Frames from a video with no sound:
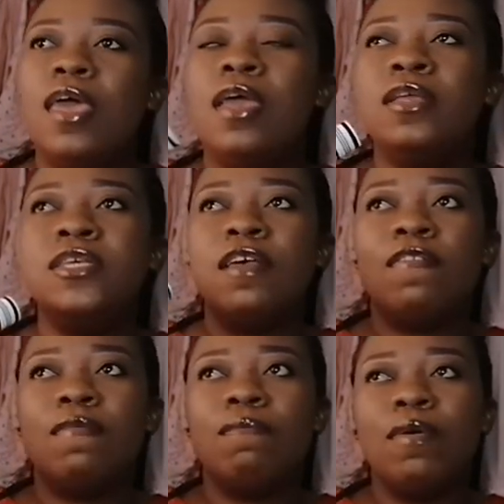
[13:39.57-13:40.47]
It
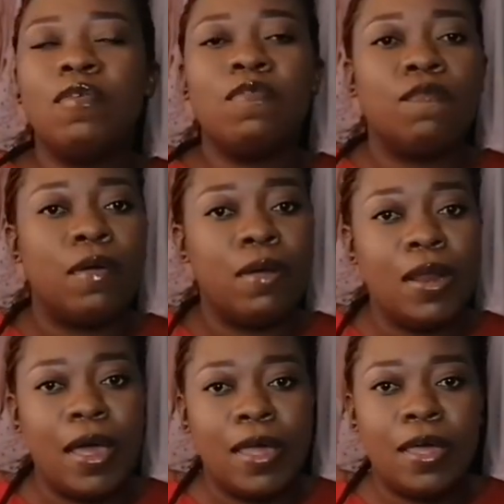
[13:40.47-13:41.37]
just smells very
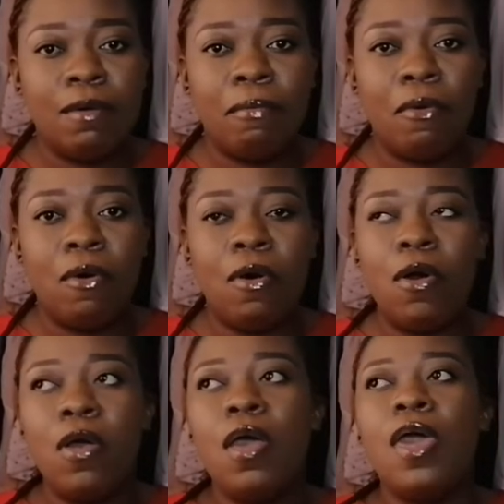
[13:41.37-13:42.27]

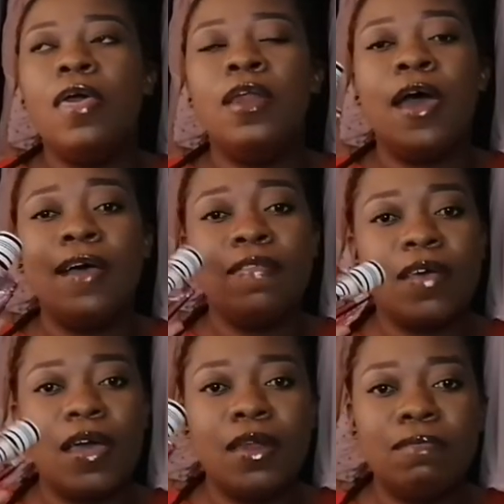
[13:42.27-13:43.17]
likable. It has
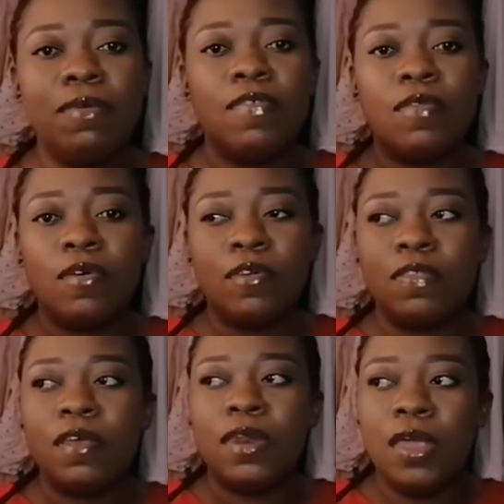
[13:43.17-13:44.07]
the cannabis
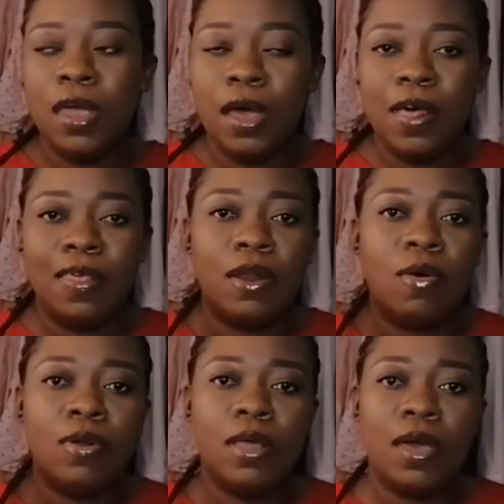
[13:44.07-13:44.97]
notes in here that
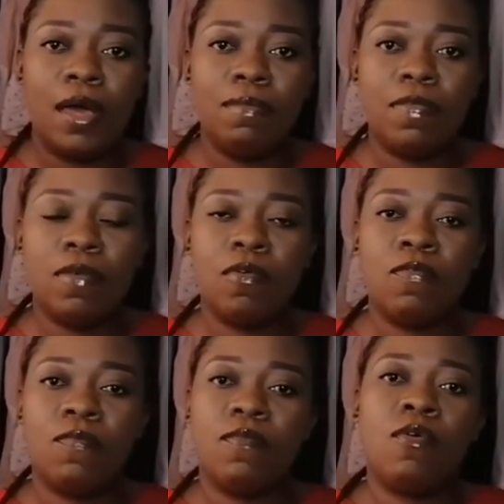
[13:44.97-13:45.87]
only comes off
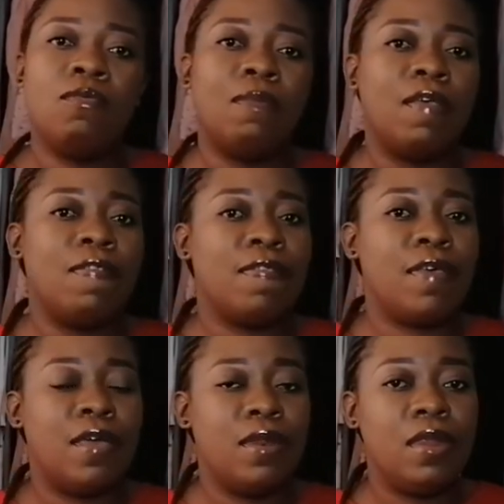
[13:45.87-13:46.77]
on my
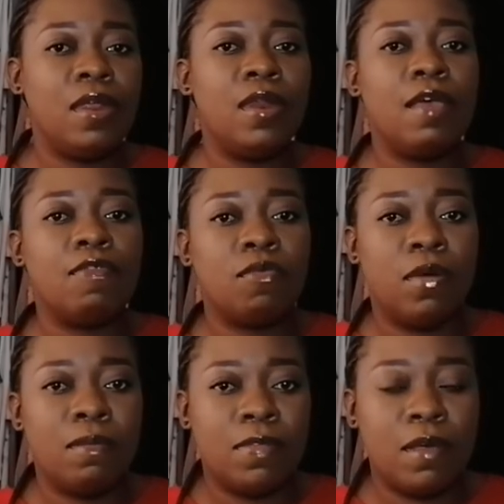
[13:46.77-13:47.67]
skin in
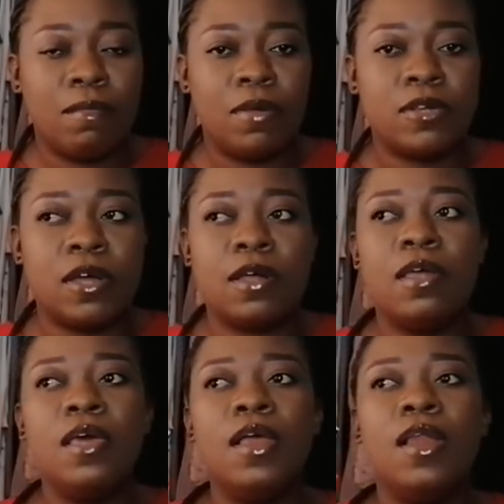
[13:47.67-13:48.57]
extreme temperature,
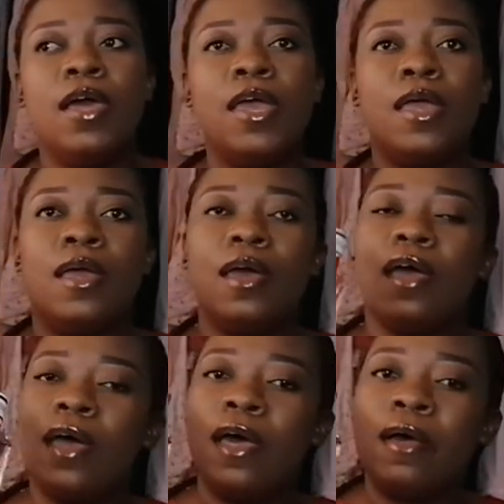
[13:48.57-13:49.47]
like
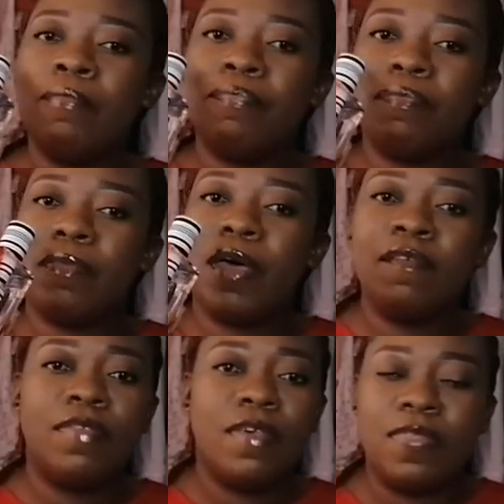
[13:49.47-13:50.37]

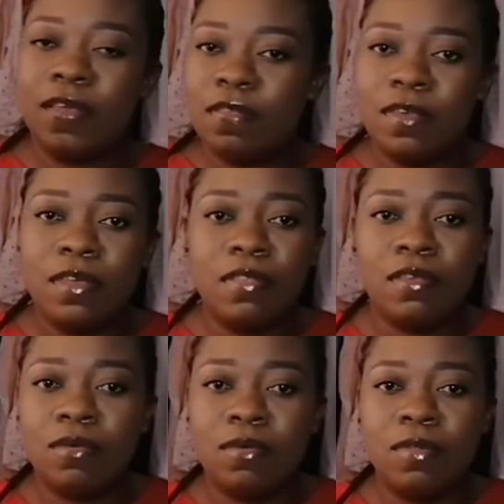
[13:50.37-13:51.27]
after
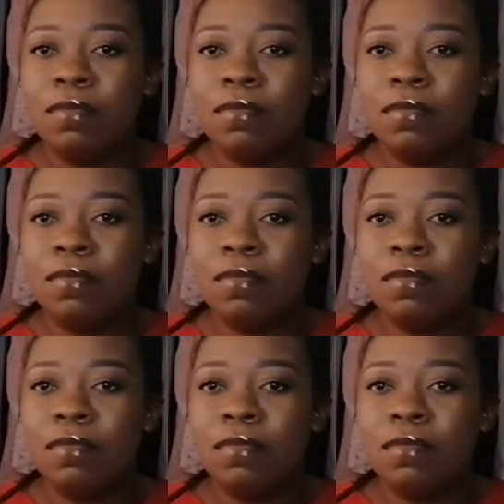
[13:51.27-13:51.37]
30